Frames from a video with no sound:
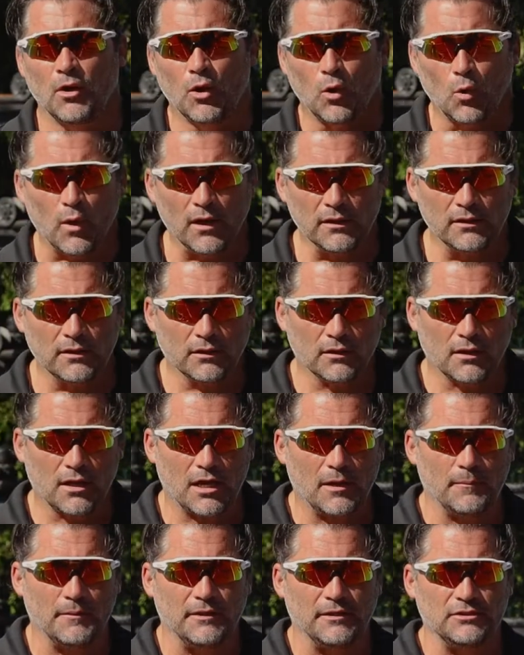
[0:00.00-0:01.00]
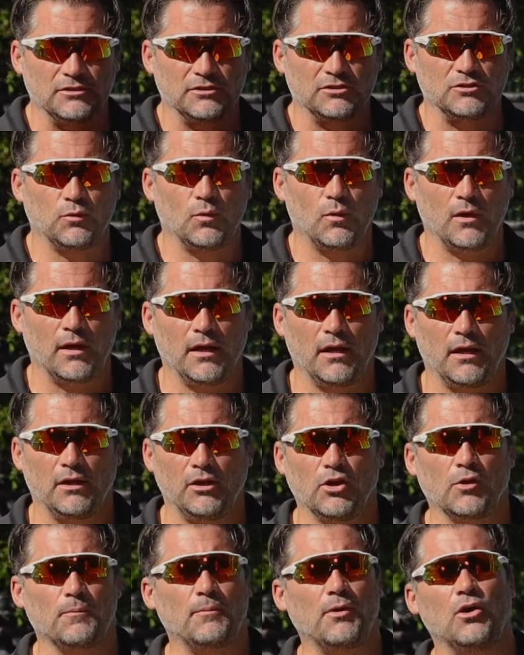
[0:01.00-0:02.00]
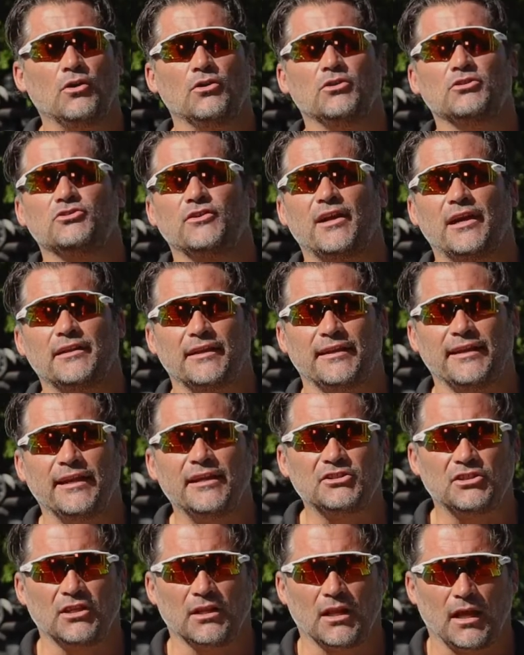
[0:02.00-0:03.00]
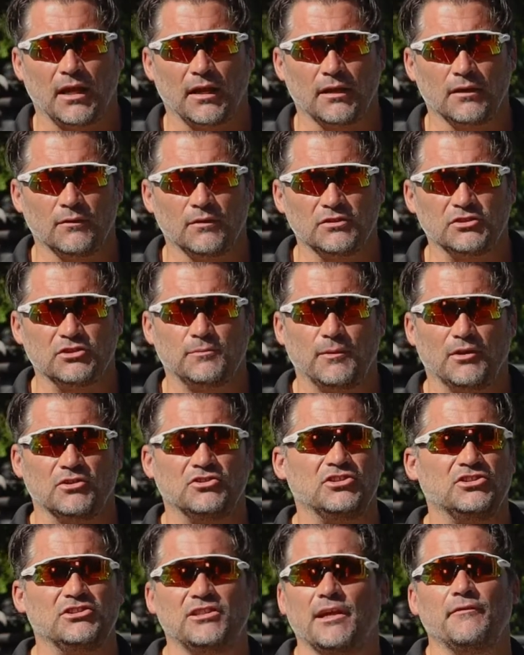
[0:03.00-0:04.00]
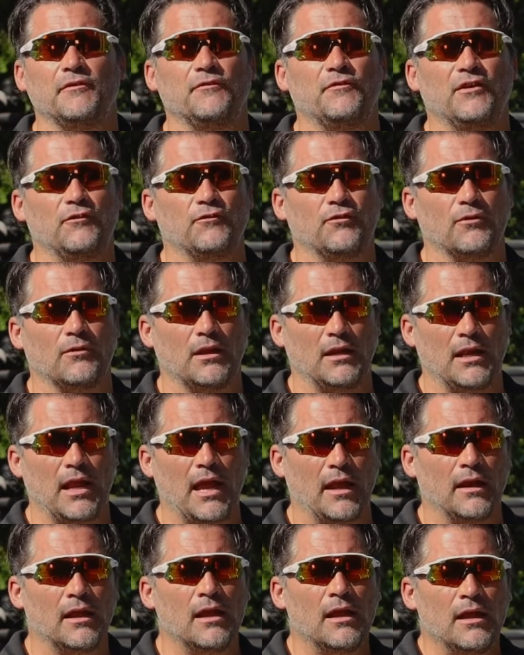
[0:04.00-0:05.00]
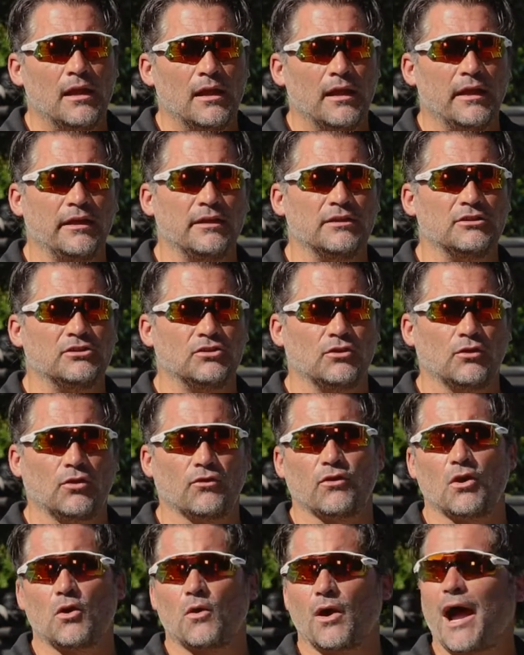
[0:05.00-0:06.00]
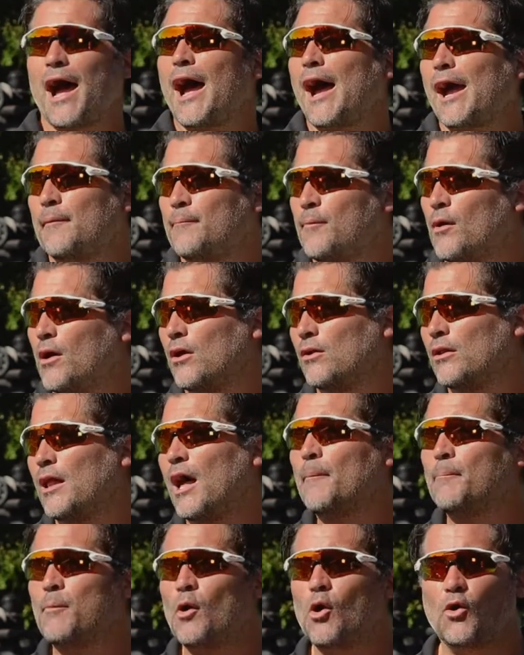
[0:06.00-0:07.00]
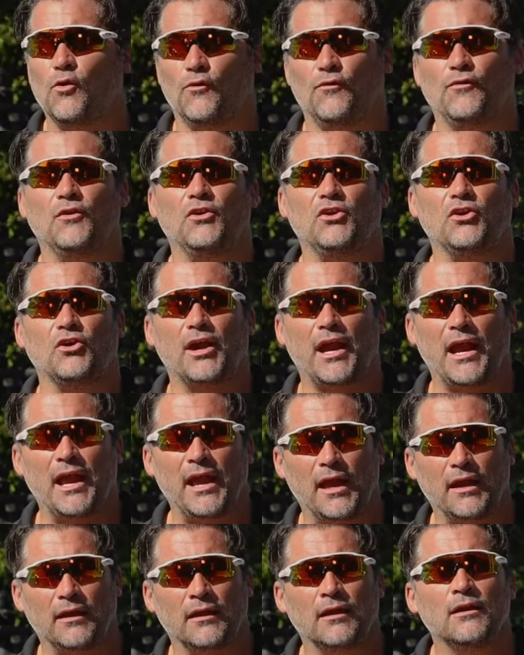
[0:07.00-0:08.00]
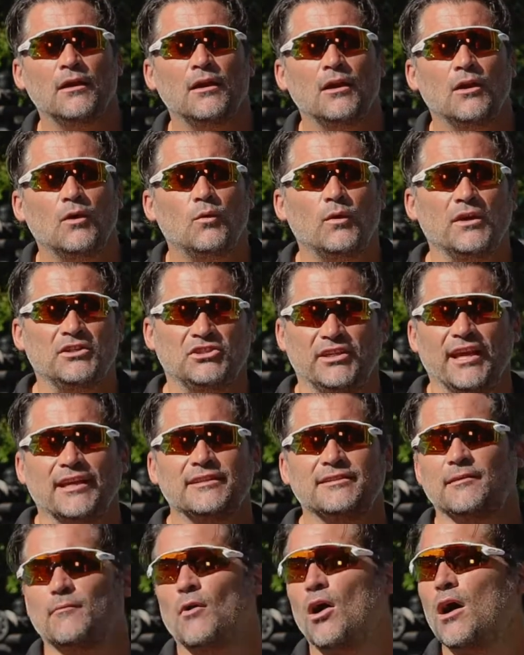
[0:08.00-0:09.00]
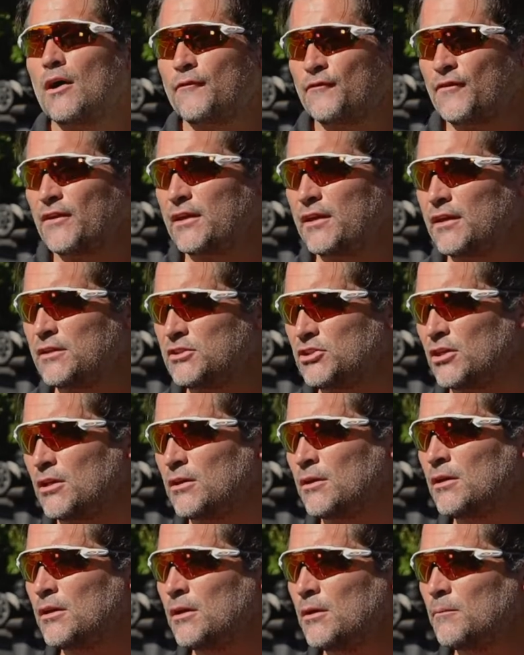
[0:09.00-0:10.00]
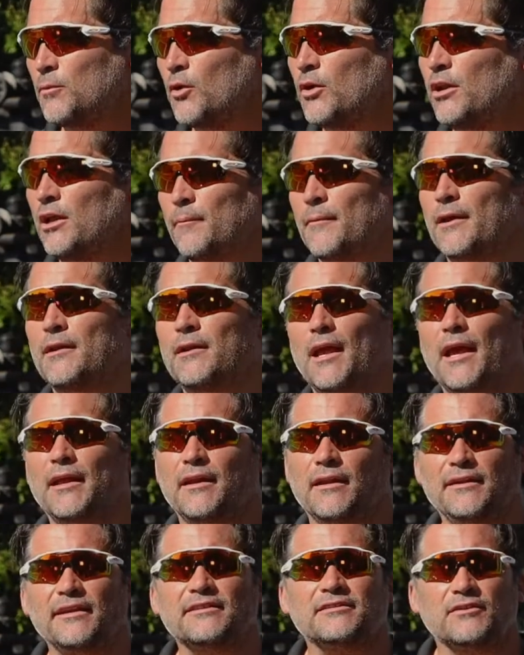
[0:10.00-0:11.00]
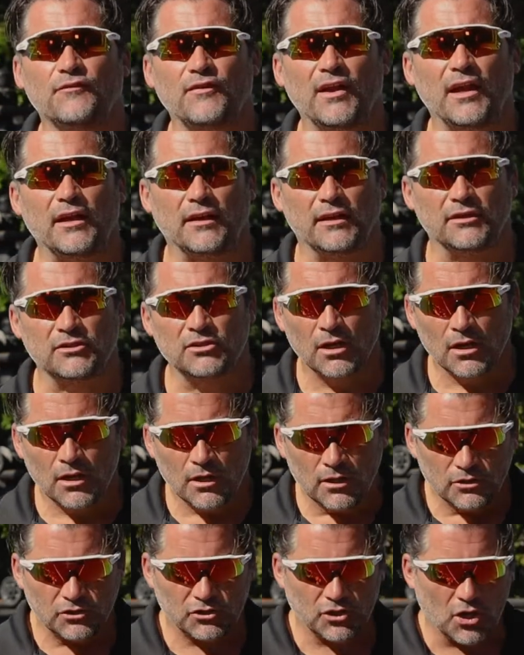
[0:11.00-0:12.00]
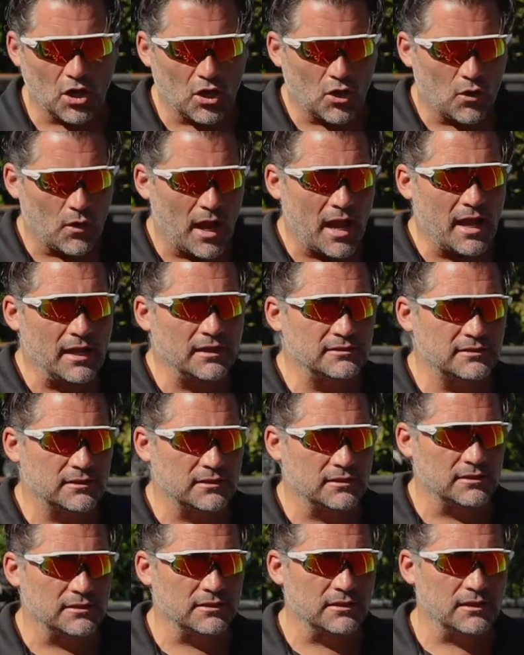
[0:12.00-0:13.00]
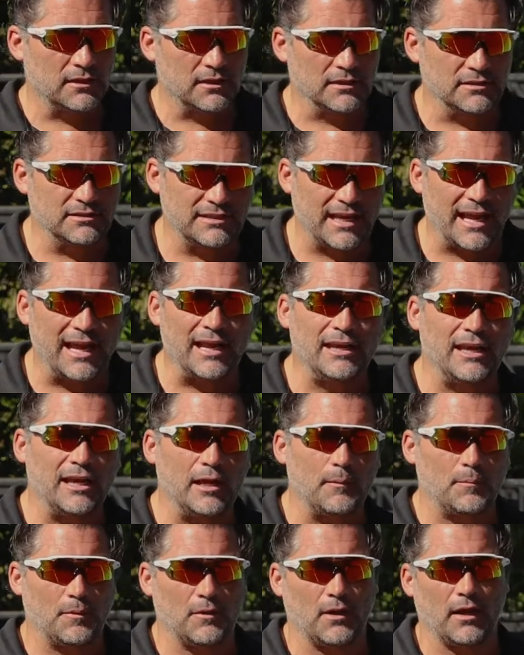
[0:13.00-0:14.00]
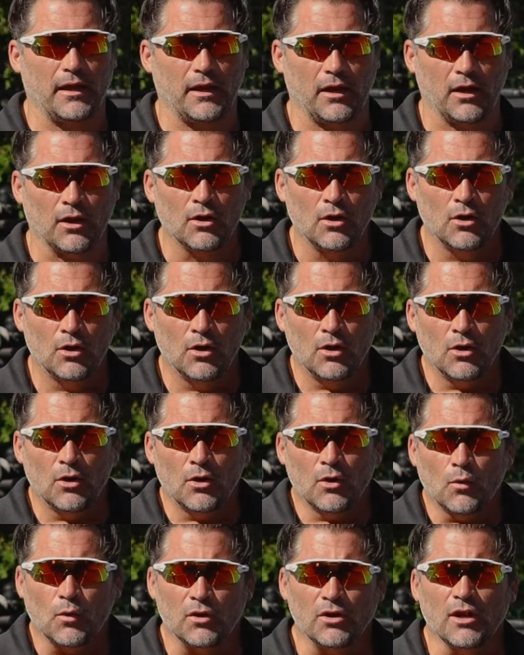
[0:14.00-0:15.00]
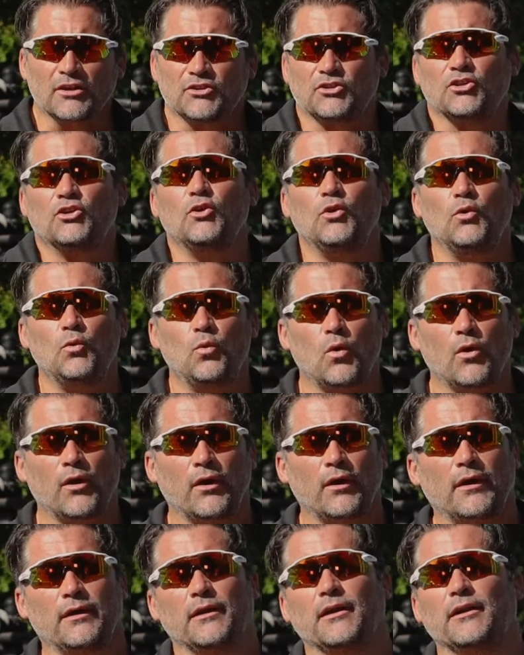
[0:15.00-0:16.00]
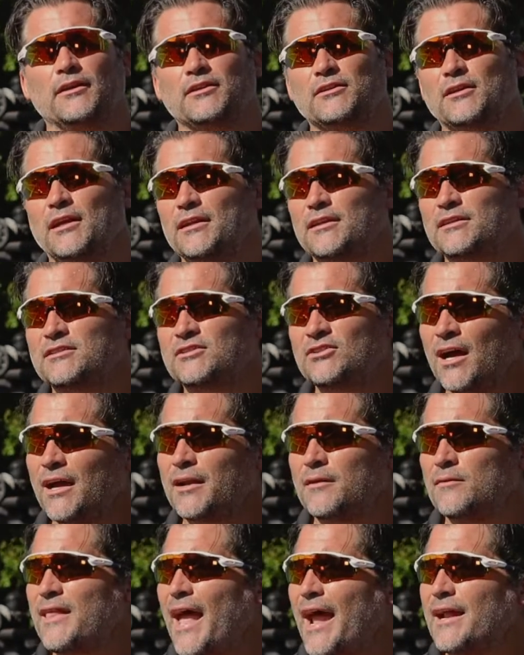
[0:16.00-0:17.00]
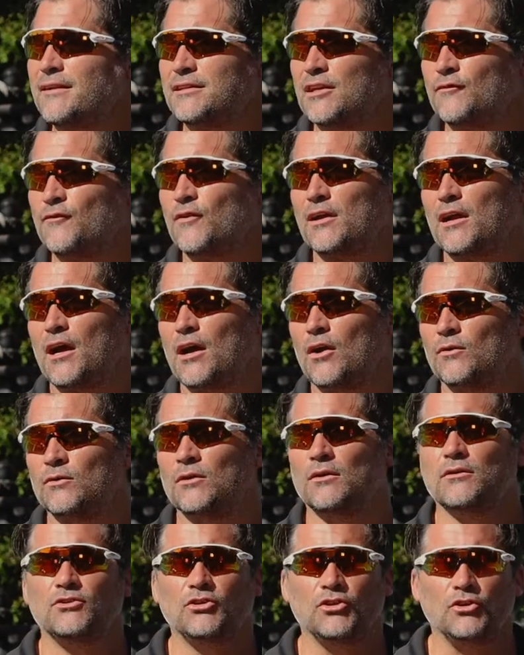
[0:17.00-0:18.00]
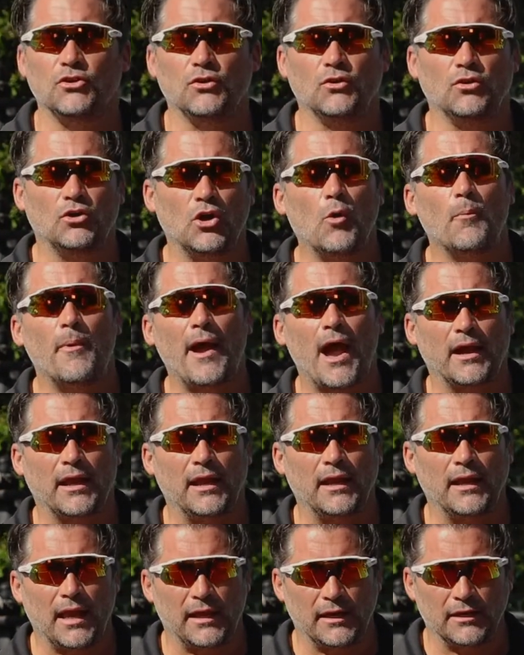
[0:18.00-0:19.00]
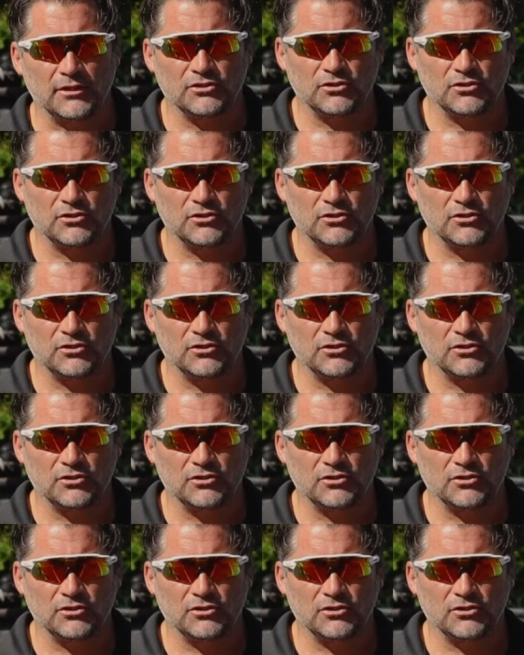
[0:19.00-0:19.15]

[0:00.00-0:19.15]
What the lob is when your opponents are at the kitchen line, which is about just 7 feet from the net, is to throw a high ball up over your head, which gets them off the kitchen, putting them at a disadvantage. So as a standing player, we're not too worried, and it's not that difficult to go back and get it.